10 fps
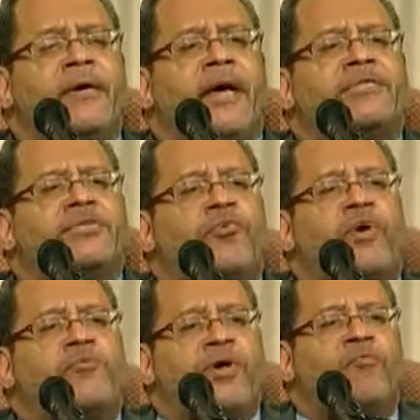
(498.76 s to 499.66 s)
And so
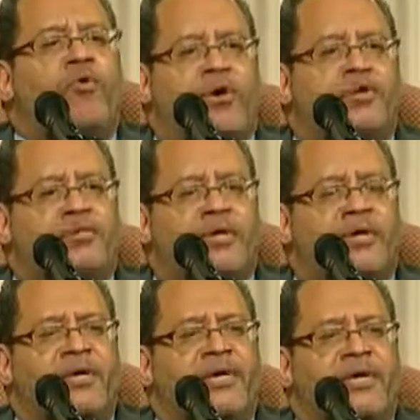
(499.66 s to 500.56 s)
what we want
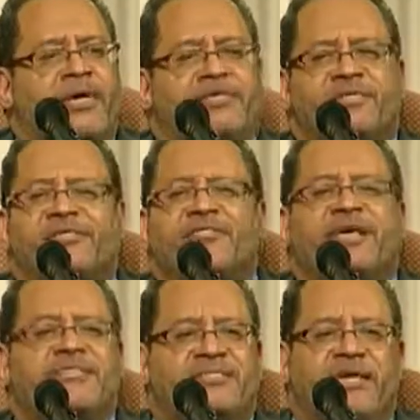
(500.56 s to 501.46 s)
is a
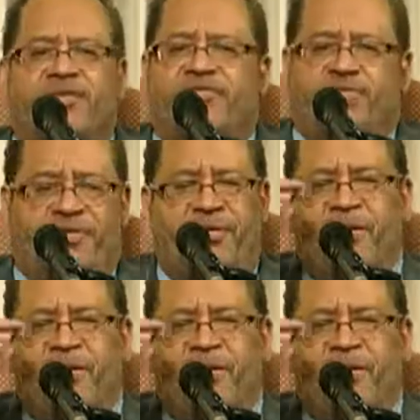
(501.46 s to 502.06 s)
cessation